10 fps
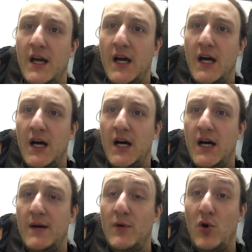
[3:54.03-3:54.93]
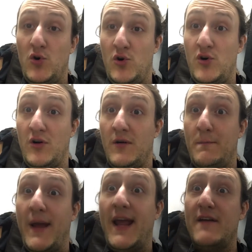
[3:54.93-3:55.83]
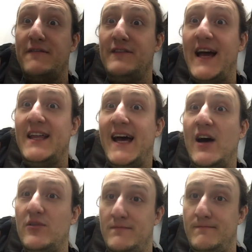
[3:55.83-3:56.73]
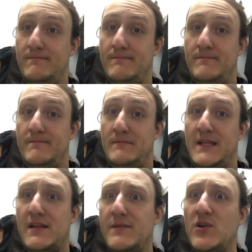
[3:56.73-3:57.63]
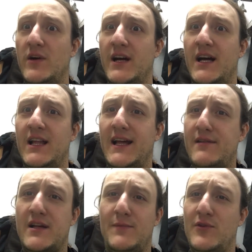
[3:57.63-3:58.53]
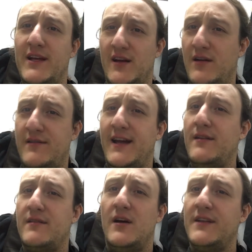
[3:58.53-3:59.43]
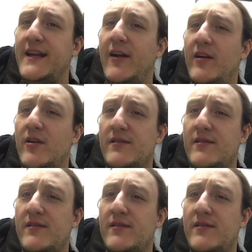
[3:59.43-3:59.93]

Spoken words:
Or pay it flat out. That's been going on in the last couple years as all the carriers